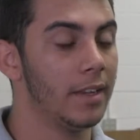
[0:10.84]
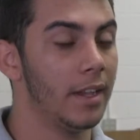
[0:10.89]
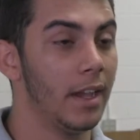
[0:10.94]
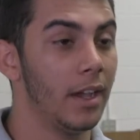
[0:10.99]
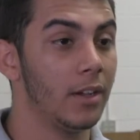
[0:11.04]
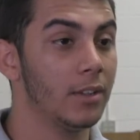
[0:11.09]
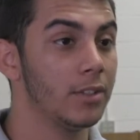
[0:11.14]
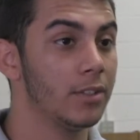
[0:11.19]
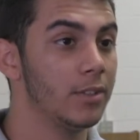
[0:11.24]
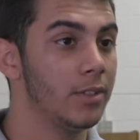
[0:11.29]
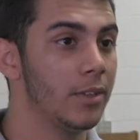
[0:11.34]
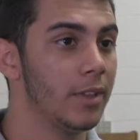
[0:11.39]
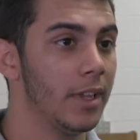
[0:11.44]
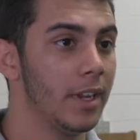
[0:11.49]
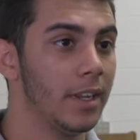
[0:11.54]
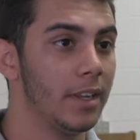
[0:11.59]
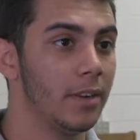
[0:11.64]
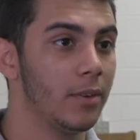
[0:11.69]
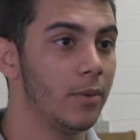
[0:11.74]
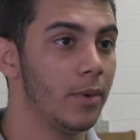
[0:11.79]
I also knew that I
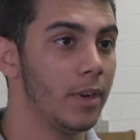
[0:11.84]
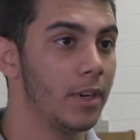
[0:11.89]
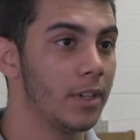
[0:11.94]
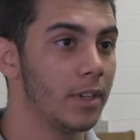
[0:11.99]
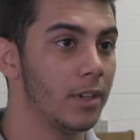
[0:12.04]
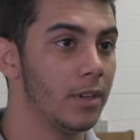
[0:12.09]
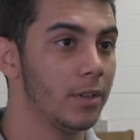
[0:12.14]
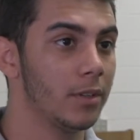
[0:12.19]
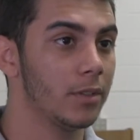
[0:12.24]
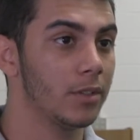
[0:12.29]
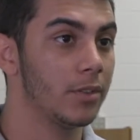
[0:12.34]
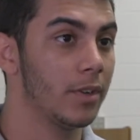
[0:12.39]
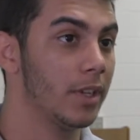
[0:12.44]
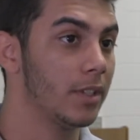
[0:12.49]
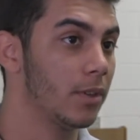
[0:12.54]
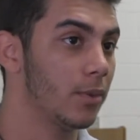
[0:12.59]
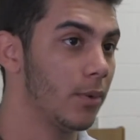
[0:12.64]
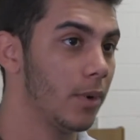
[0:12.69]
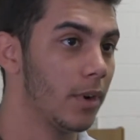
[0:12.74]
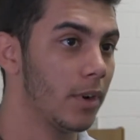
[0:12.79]
didn't want to go straight
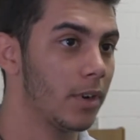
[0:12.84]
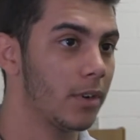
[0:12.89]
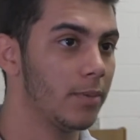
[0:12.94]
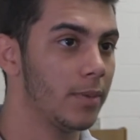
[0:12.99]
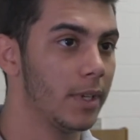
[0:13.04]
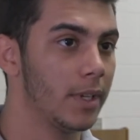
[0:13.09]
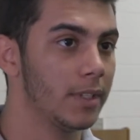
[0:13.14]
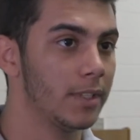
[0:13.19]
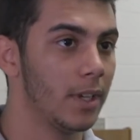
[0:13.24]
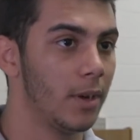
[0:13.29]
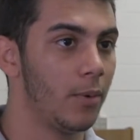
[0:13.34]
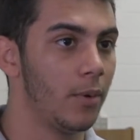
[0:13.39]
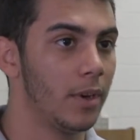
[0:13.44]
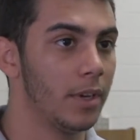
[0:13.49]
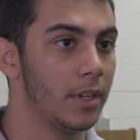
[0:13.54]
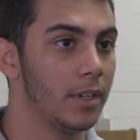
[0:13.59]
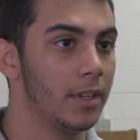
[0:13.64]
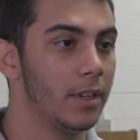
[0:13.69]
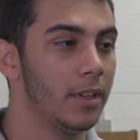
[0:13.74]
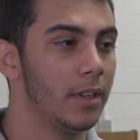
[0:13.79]
to work because I
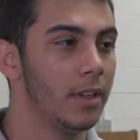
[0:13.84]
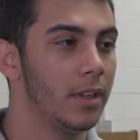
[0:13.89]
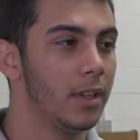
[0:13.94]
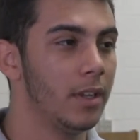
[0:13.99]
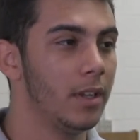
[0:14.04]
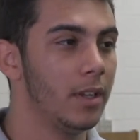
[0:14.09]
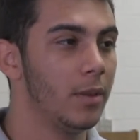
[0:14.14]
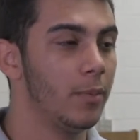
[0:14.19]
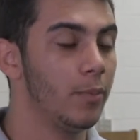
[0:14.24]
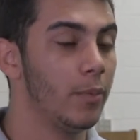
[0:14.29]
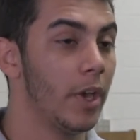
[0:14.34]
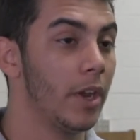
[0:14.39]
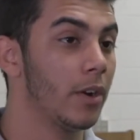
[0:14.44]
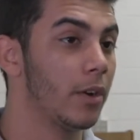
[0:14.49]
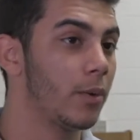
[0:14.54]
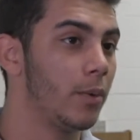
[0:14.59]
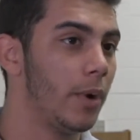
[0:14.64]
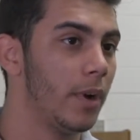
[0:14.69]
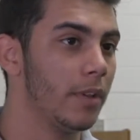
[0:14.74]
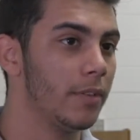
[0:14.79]
wanted better
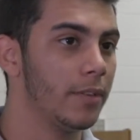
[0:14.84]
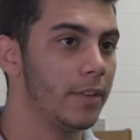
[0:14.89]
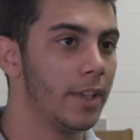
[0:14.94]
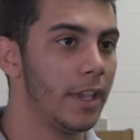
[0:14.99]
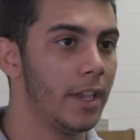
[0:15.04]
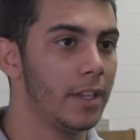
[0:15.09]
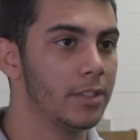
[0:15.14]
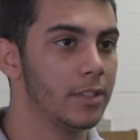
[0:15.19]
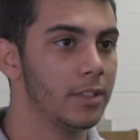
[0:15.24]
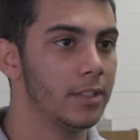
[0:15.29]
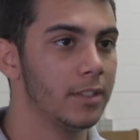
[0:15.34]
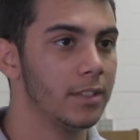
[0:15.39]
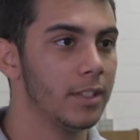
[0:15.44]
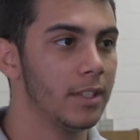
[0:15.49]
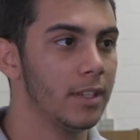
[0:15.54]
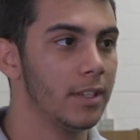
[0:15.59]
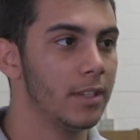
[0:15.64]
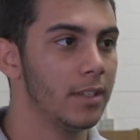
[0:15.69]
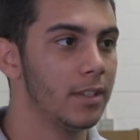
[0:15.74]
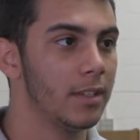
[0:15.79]
qualifications
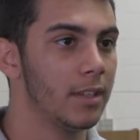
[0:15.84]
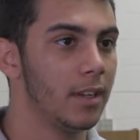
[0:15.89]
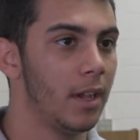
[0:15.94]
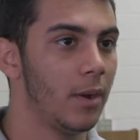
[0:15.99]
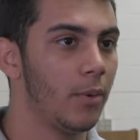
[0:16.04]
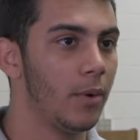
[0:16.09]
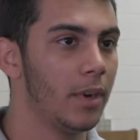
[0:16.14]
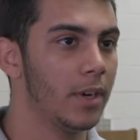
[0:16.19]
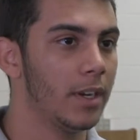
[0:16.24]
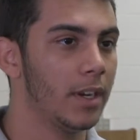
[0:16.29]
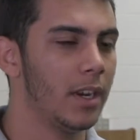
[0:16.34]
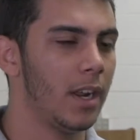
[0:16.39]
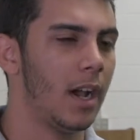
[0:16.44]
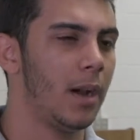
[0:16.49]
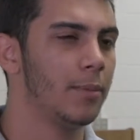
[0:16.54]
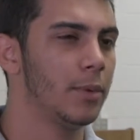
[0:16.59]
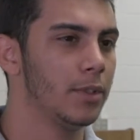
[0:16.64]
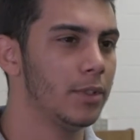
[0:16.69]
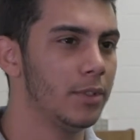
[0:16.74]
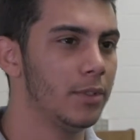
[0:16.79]
and I wanted an
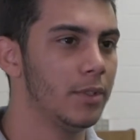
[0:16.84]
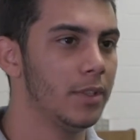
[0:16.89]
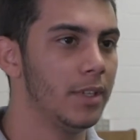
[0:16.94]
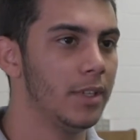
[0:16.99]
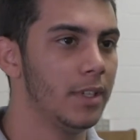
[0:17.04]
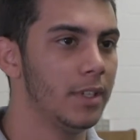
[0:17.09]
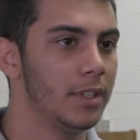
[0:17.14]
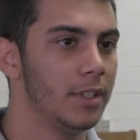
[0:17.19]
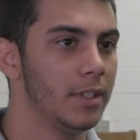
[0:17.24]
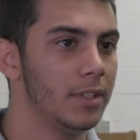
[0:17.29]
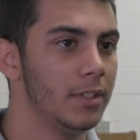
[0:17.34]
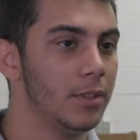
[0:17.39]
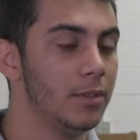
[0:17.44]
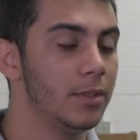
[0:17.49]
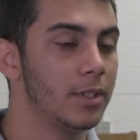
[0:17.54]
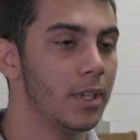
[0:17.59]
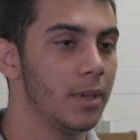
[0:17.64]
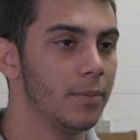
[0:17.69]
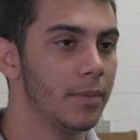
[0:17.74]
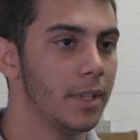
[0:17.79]
opportunity to do
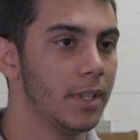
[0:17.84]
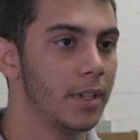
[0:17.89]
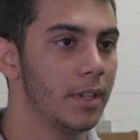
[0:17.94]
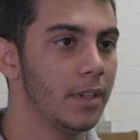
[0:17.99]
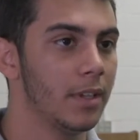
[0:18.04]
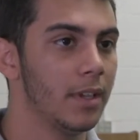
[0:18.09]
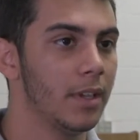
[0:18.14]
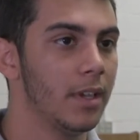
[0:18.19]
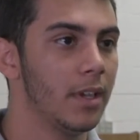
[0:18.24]
something